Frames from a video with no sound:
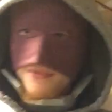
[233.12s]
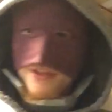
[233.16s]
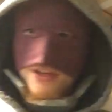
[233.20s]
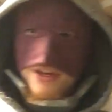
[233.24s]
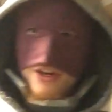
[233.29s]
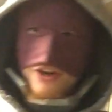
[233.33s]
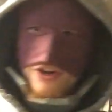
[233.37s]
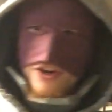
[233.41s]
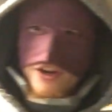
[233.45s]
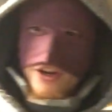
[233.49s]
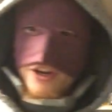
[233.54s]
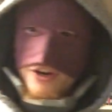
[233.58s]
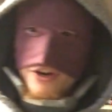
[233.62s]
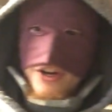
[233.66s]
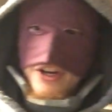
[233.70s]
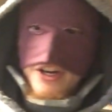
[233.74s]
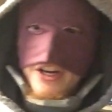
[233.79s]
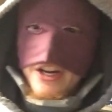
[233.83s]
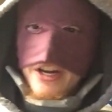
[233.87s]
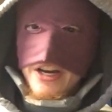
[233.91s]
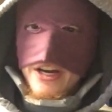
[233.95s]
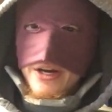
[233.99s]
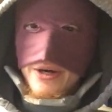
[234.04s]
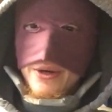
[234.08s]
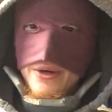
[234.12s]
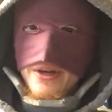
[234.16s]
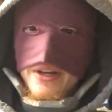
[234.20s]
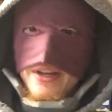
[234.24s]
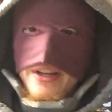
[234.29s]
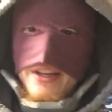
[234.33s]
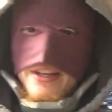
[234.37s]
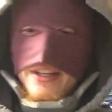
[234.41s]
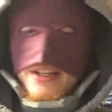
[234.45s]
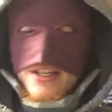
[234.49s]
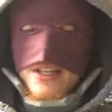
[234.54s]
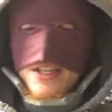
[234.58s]
and you're good to go.
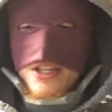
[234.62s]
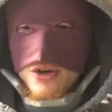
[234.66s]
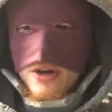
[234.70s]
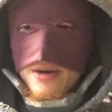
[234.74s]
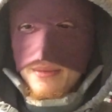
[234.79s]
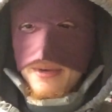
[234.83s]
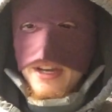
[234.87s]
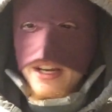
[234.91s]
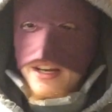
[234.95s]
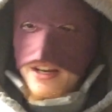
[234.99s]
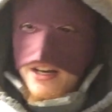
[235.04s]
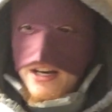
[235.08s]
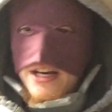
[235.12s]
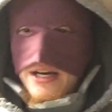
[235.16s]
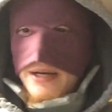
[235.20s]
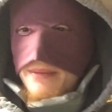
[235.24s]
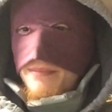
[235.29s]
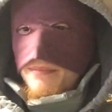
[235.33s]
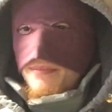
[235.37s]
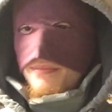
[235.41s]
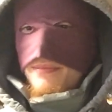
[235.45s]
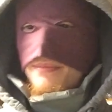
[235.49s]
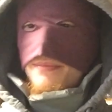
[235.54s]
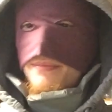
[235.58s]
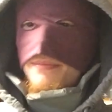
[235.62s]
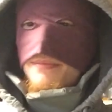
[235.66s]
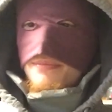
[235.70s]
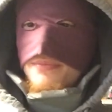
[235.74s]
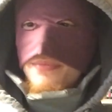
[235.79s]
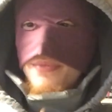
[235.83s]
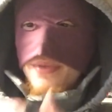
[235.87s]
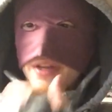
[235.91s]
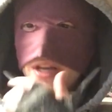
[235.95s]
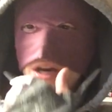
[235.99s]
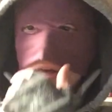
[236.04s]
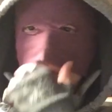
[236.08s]
So I mean,
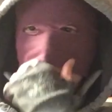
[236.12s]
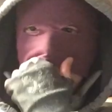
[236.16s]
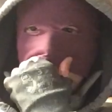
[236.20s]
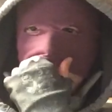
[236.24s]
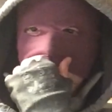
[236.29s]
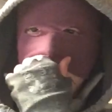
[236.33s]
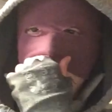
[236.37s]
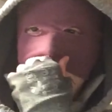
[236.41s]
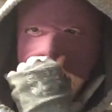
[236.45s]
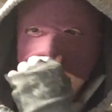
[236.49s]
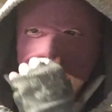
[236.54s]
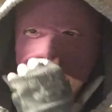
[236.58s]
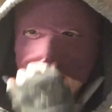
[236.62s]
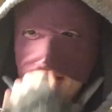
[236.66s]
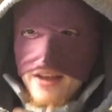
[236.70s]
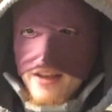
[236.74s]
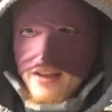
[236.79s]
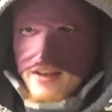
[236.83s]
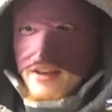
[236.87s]
other than that,